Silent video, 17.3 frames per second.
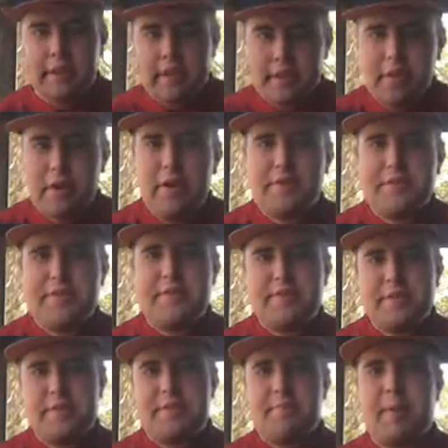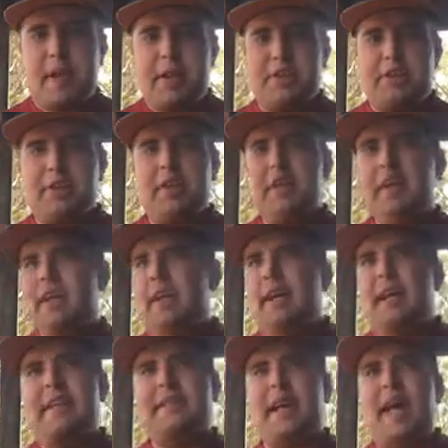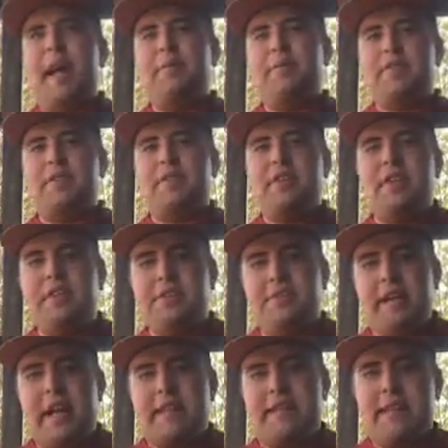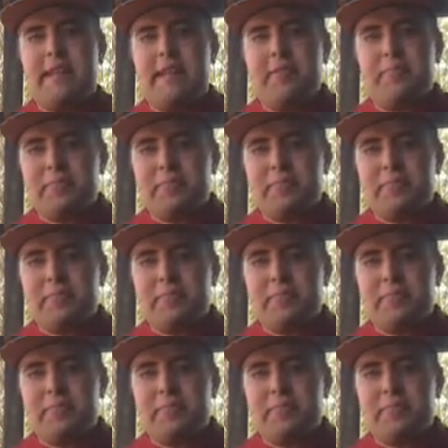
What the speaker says: goes into this match, it's absolutely crazy.